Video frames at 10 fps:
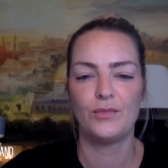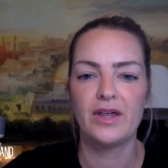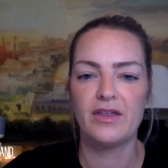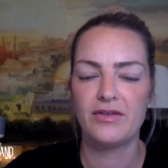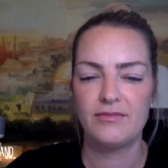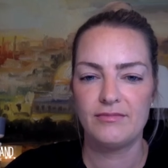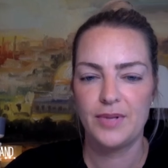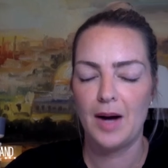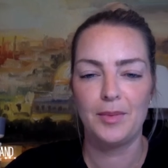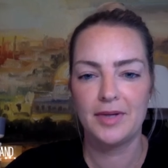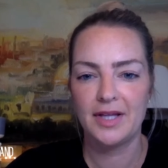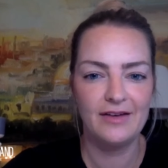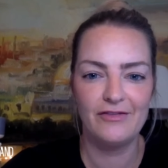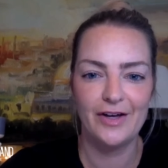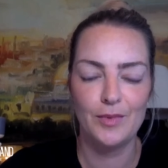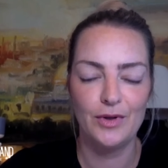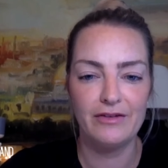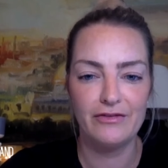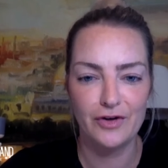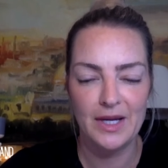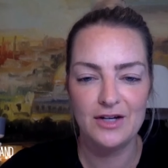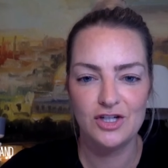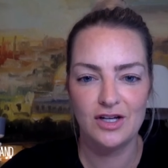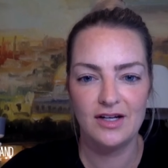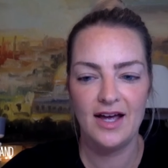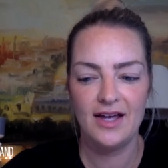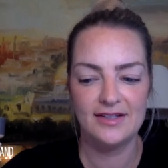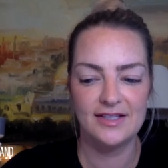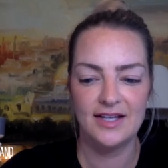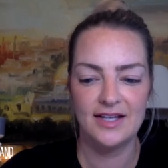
with publicly available information, and